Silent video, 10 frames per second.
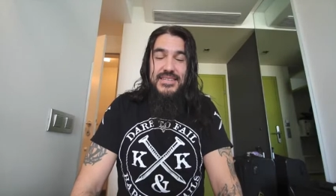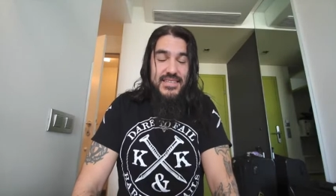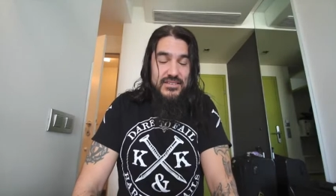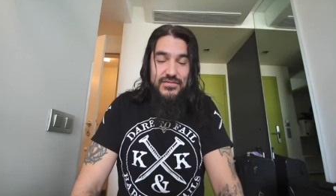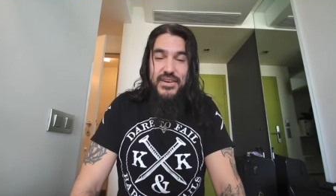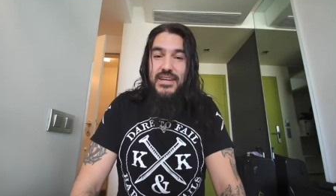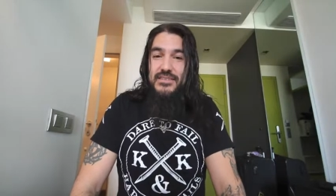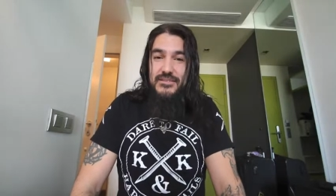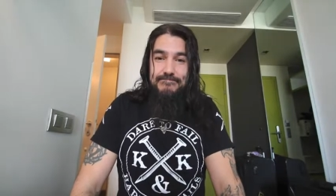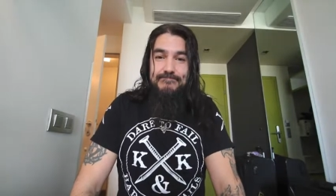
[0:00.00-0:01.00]
in his
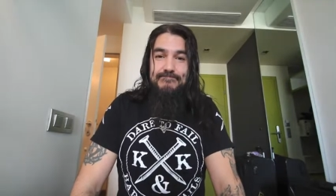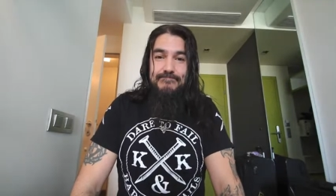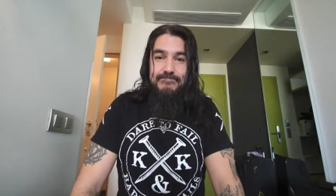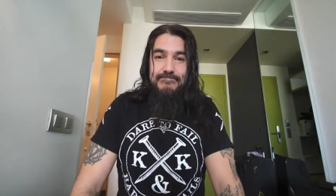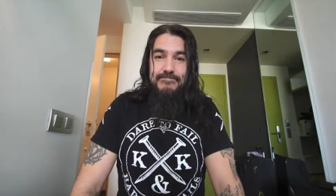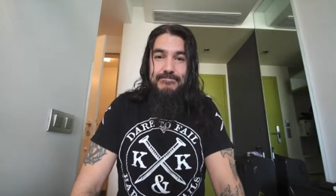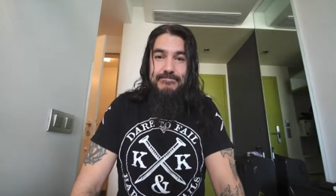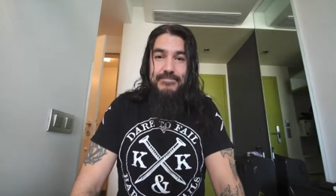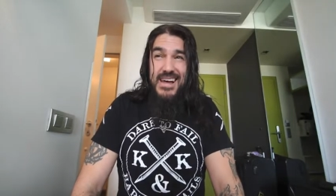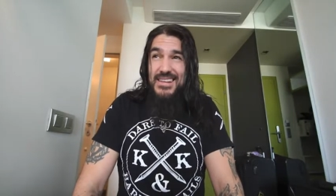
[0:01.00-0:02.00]
face.
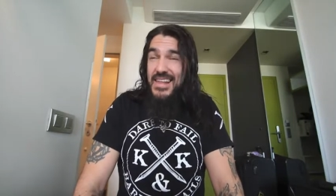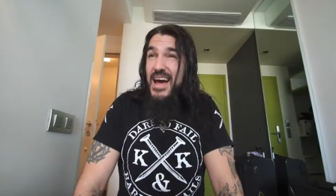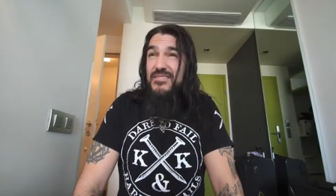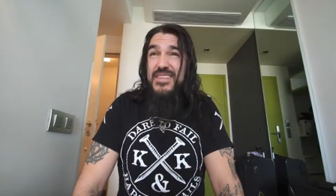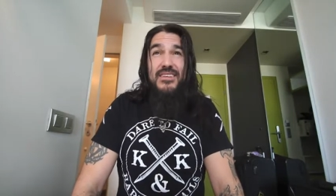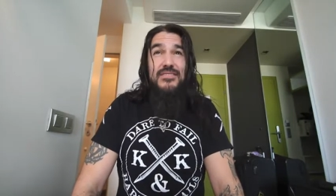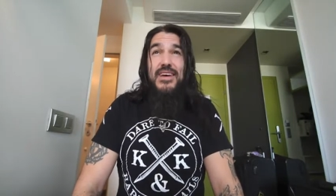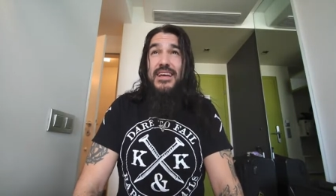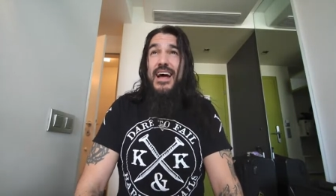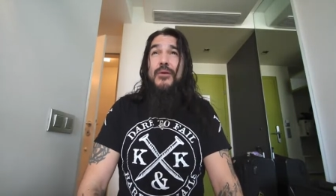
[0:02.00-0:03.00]
I laughed in his
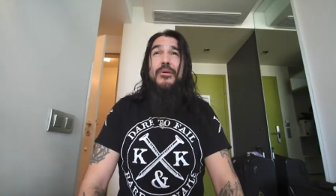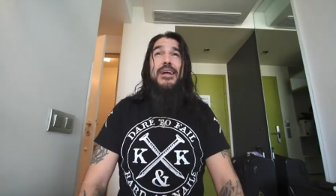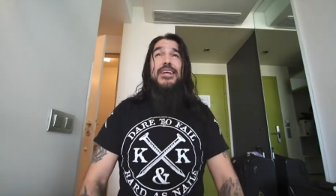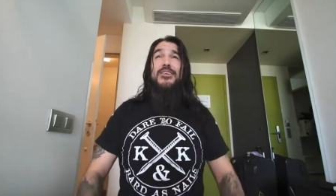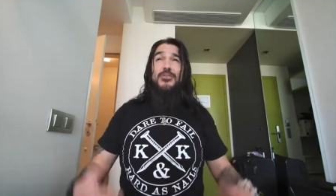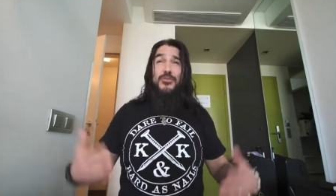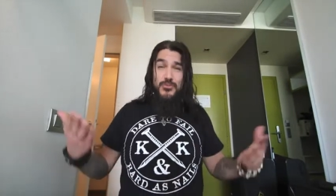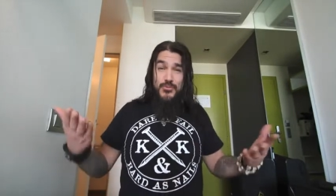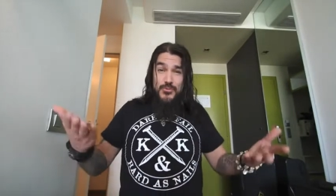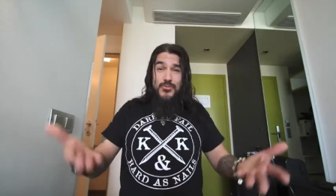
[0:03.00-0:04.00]
face. I went,
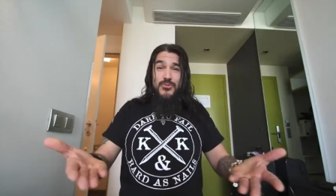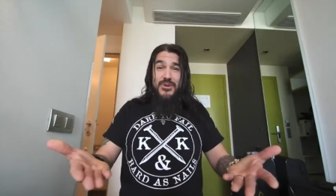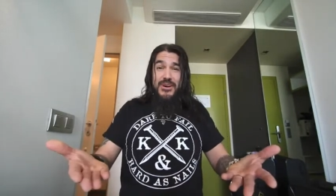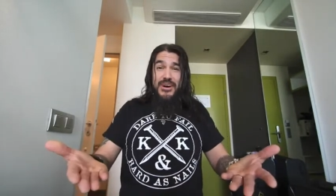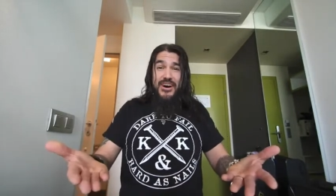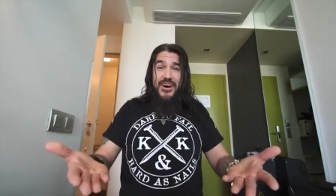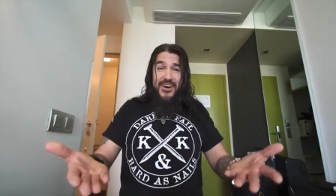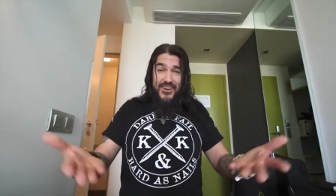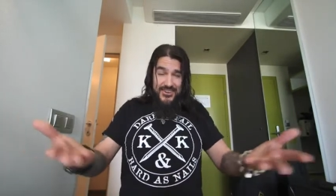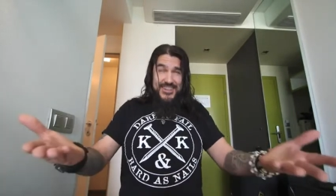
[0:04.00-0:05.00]
"You
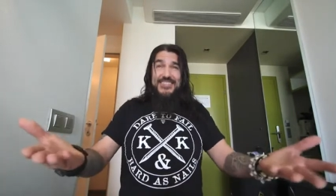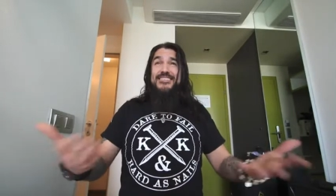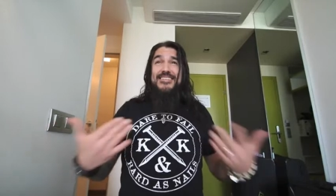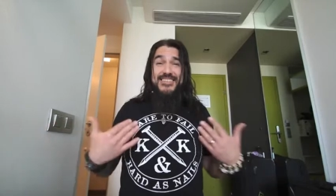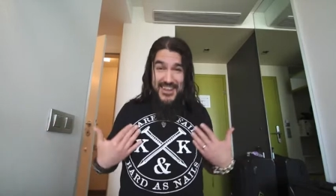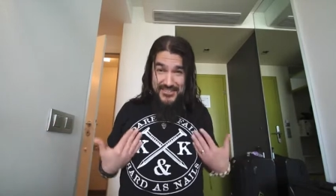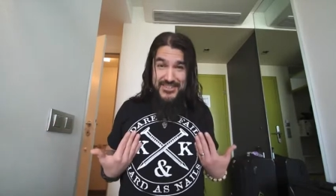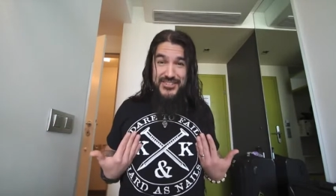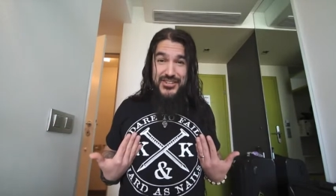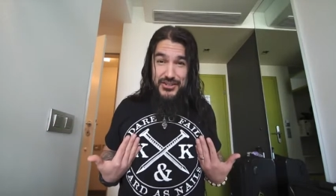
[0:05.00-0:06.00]
are going to sit there
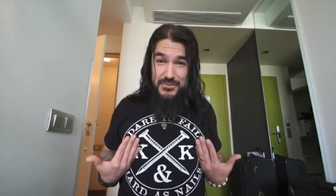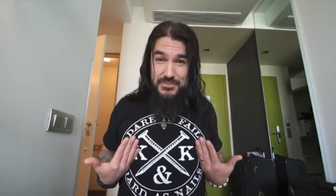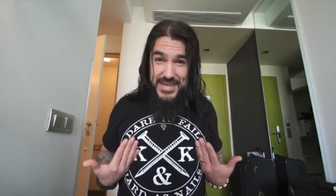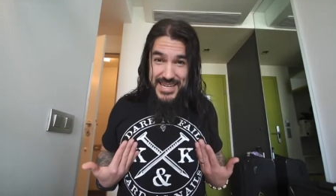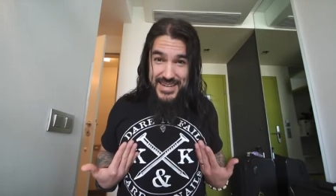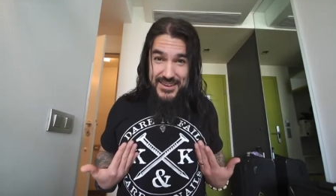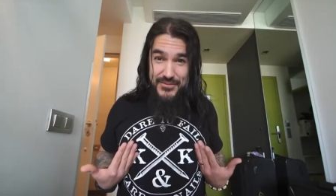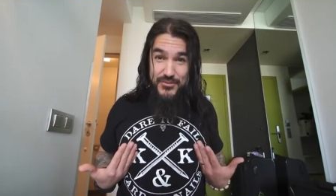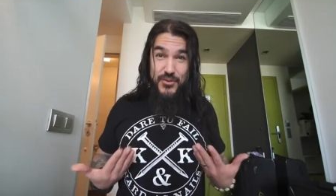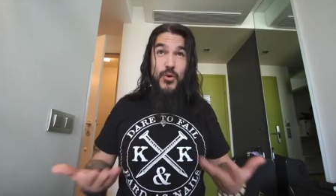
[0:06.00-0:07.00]
and judge me
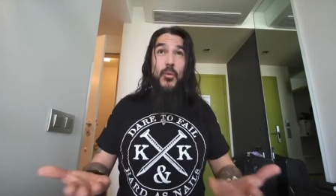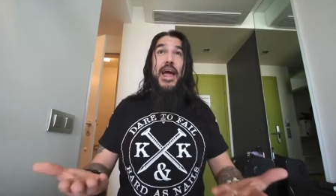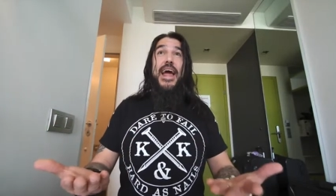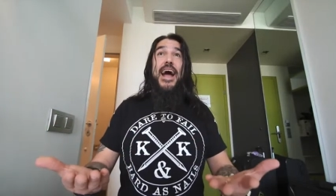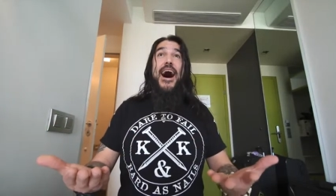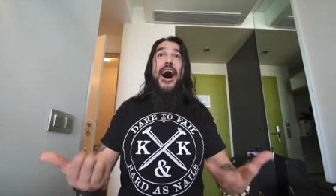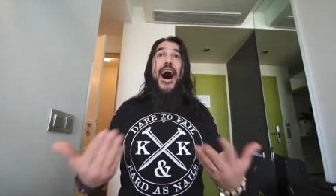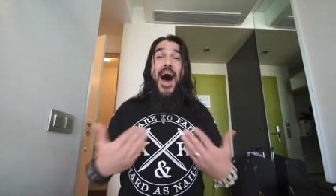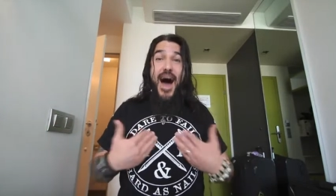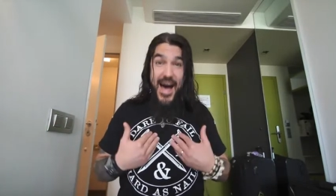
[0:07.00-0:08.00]
for the way
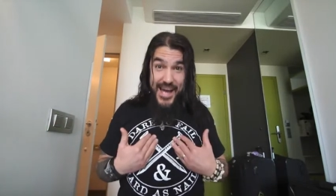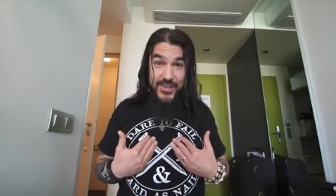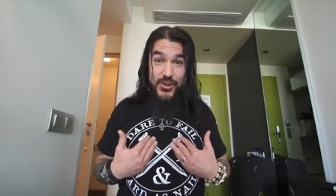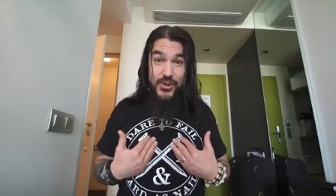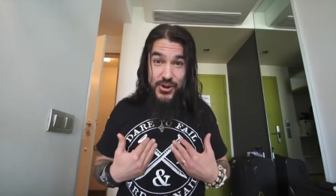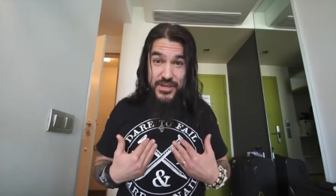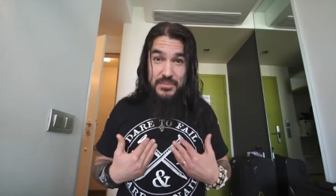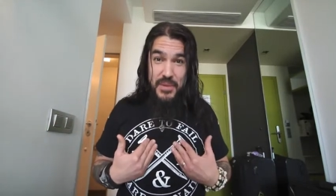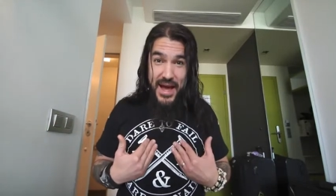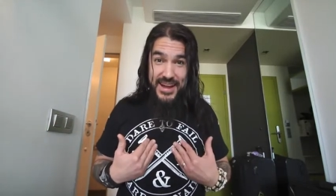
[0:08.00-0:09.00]
I looked
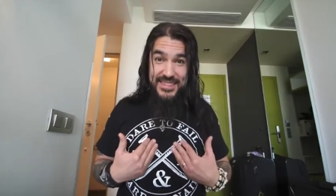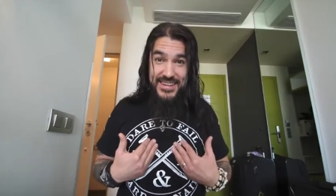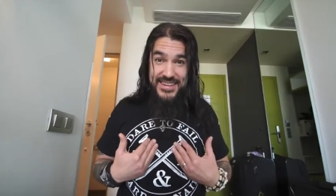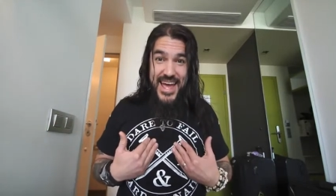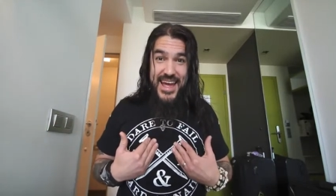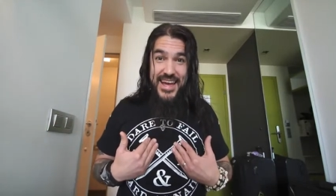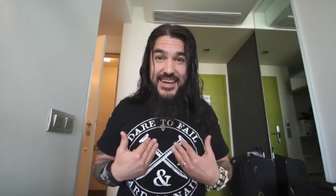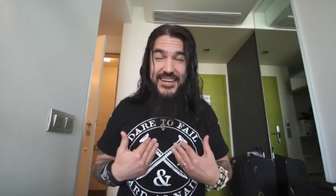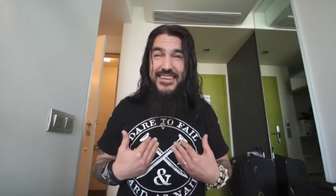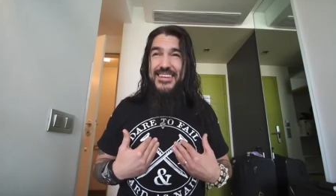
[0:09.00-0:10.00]
back in the day?
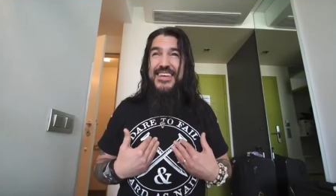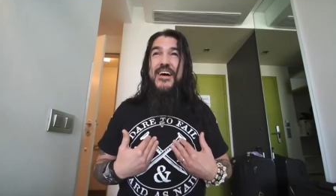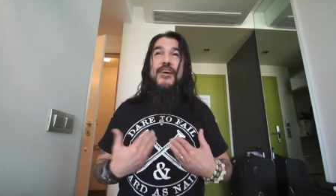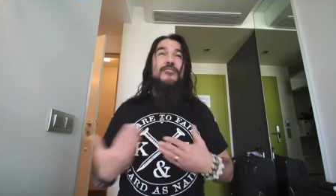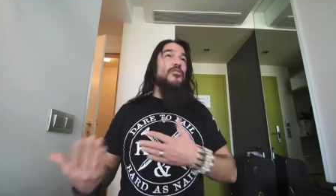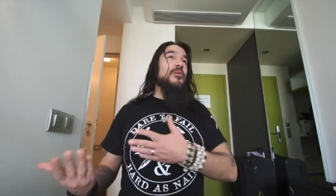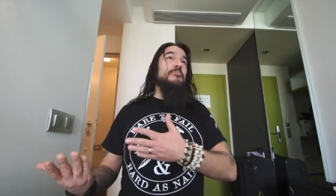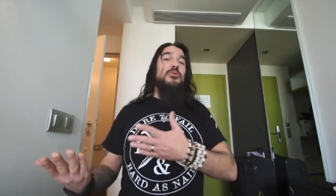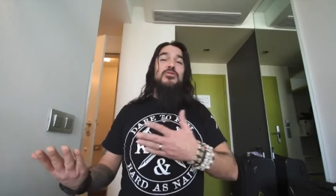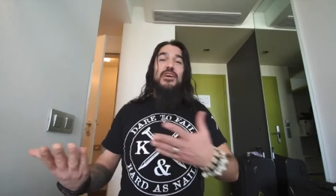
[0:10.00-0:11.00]
For the
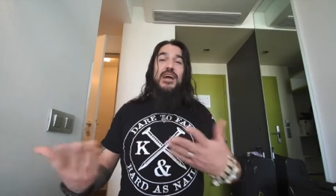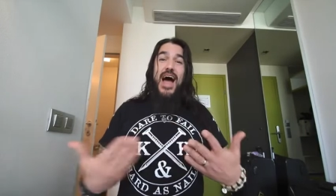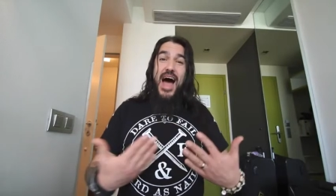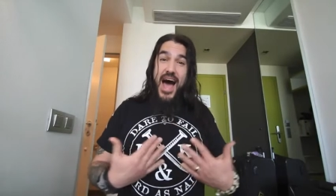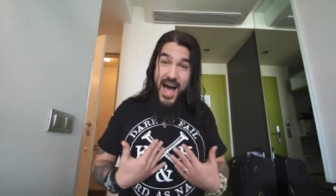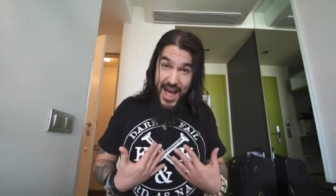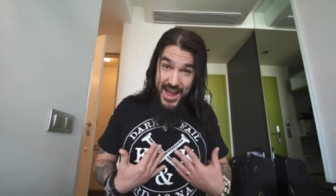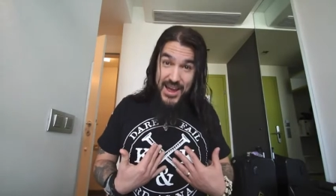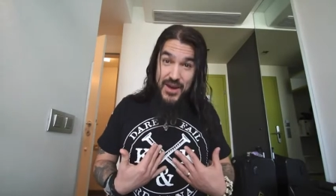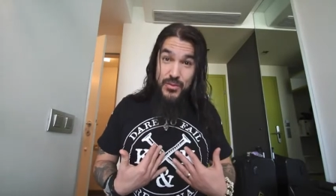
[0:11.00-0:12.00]
music
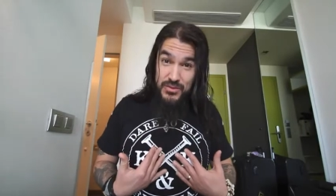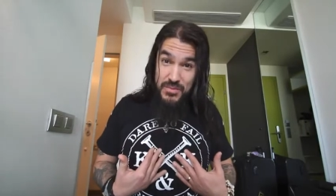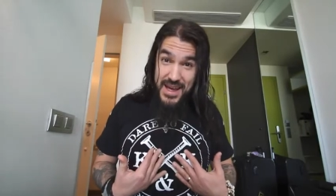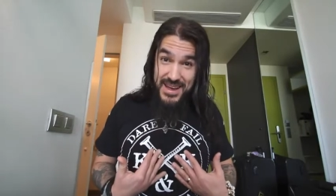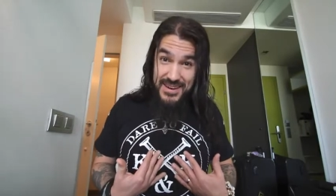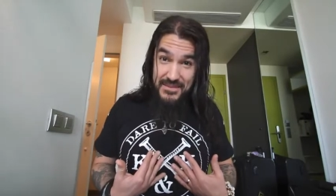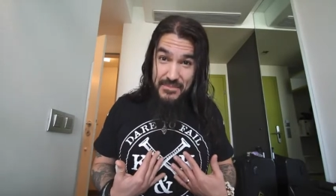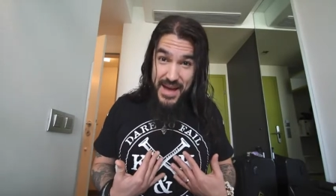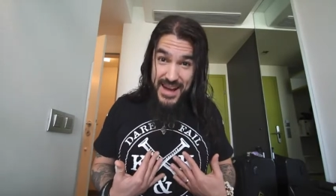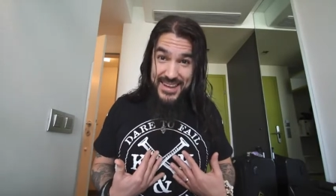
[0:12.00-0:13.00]
I was making
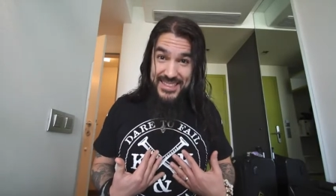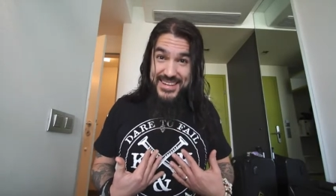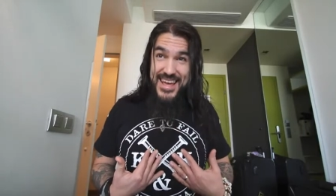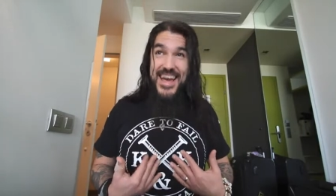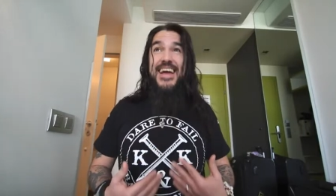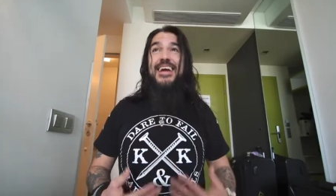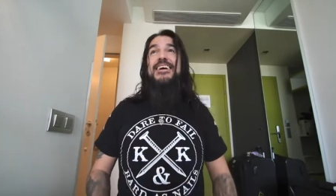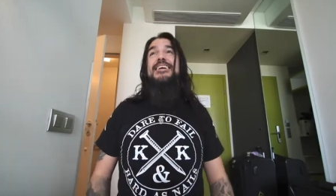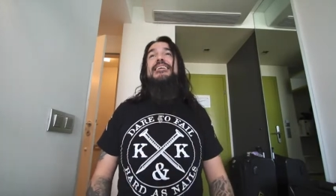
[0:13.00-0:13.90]
back in the day?